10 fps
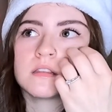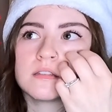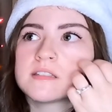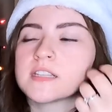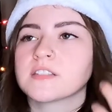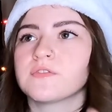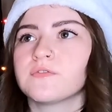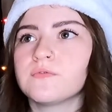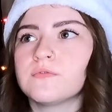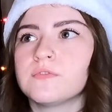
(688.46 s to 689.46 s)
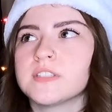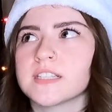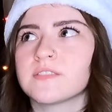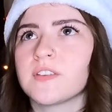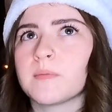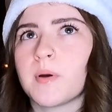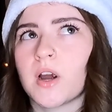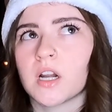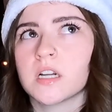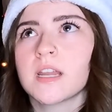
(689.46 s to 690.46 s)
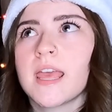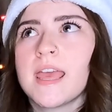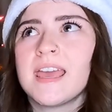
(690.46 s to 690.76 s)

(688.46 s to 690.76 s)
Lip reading: Six Feet Apart